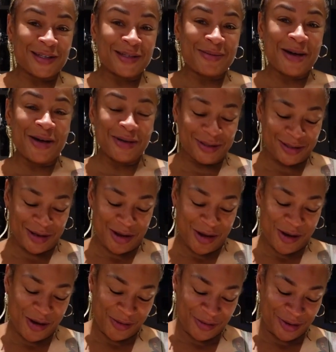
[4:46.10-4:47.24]
smells
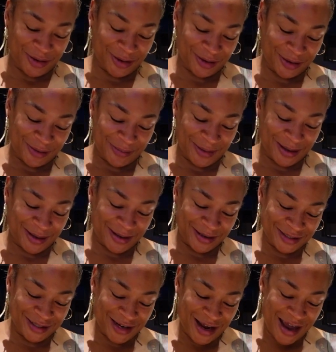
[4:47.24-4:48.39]
so good. Oh my gosh.
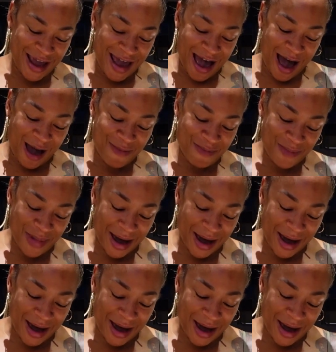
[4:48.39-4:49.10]
I